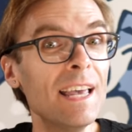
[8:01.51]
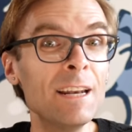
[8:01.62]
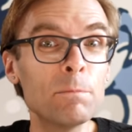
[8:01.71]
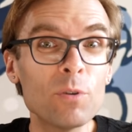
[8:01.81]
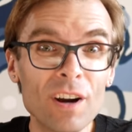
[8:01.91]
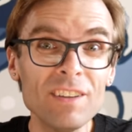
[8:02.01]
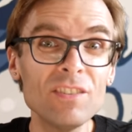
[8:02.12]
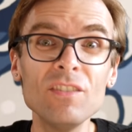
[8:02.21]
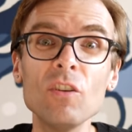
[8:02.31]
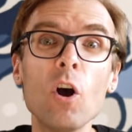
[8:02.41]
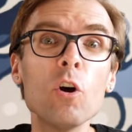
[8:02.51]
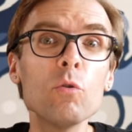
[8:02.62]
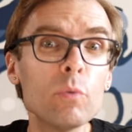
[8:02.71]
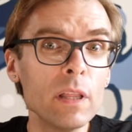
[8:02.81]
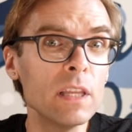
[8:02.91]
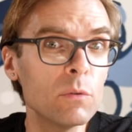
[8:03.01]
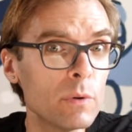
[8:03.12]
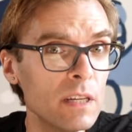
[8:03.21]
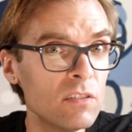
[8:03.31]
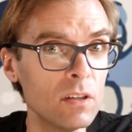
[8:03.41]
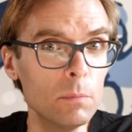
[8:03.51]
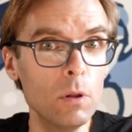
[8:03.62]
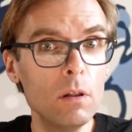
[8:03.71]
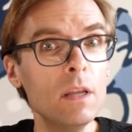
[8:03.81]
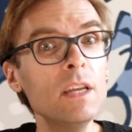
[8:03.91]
And prices are really reasonable.